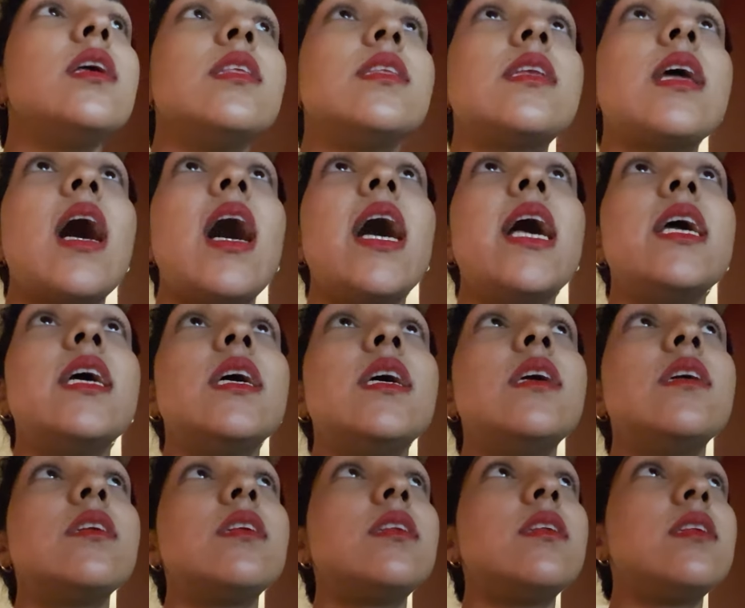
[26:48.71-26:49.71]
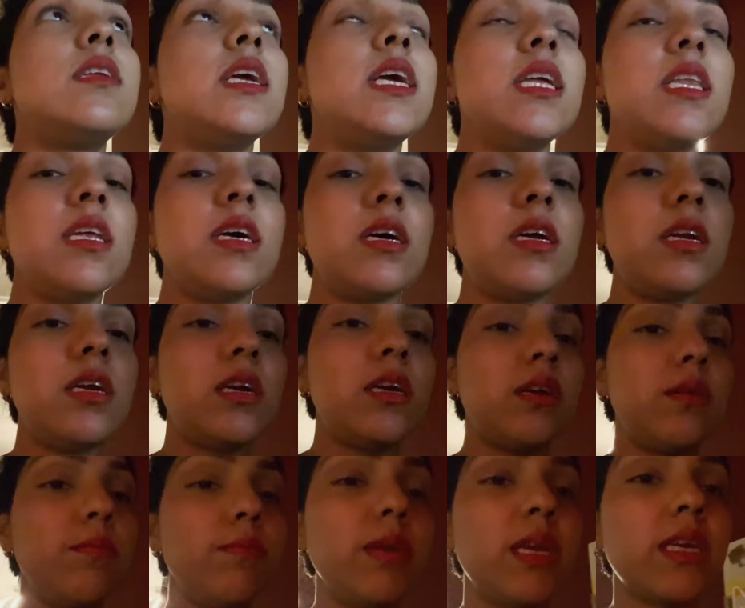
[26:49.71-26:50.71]
tired
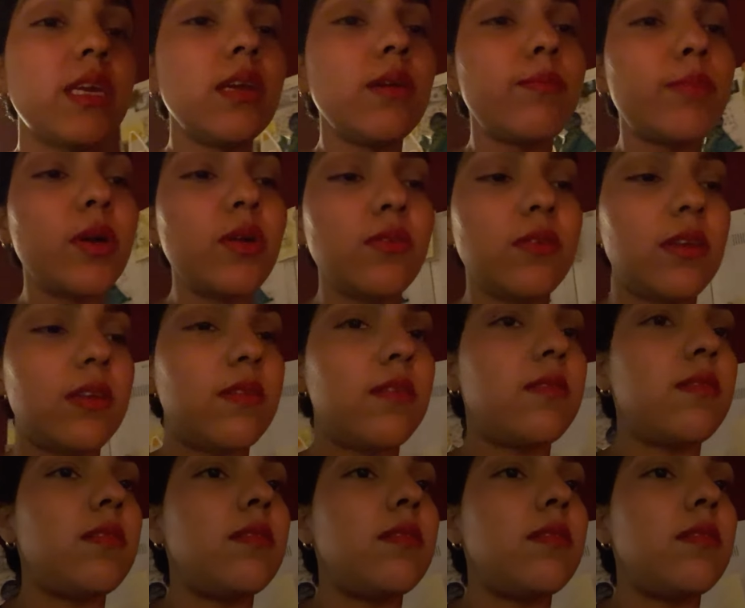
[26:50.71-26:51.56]
dinner making process.